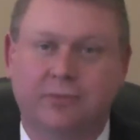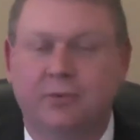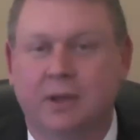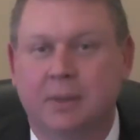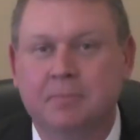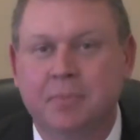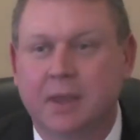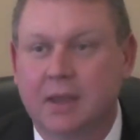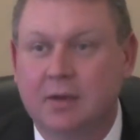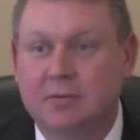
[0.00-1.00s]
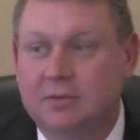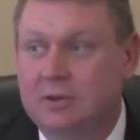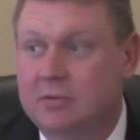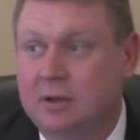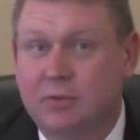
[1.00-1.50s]
fee. And it's
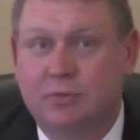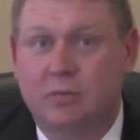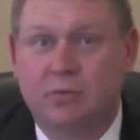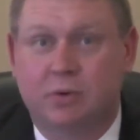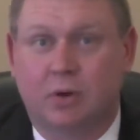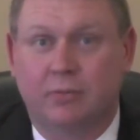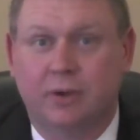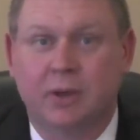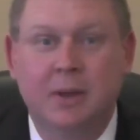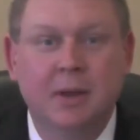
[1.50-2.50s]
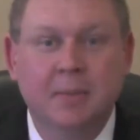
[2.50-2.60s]
essentially a service call fee.